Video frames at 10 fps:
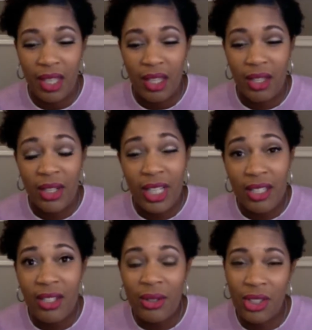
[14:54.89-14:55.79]
There
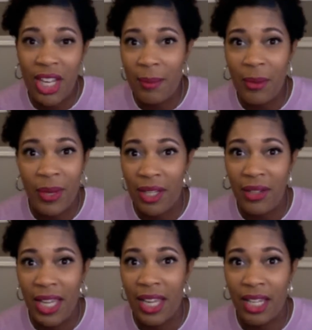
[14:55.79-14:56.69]
is no shame in what
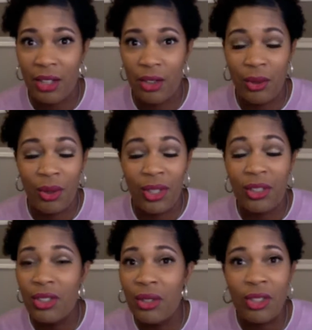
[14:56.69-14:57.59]
you can't control.
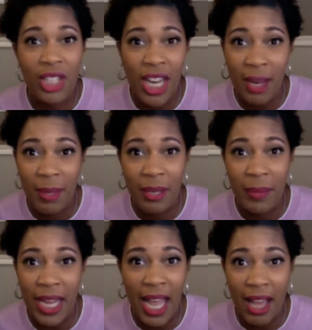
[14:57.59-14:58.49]
There's no shame
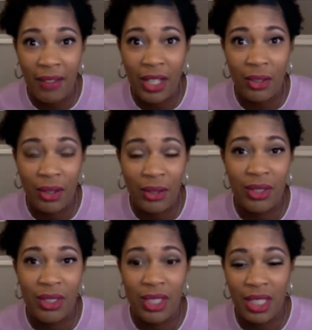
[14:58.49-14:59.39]
in me having
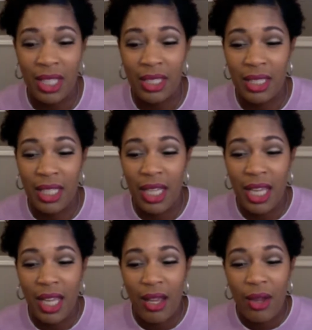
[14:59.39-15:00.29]
Crohn's disease.
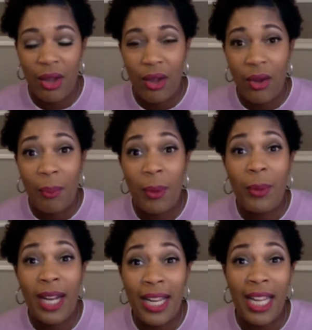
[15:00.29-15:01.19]
But
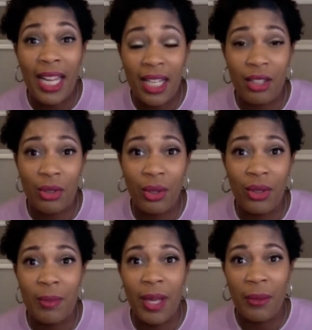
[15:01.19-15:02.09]
what I can control is my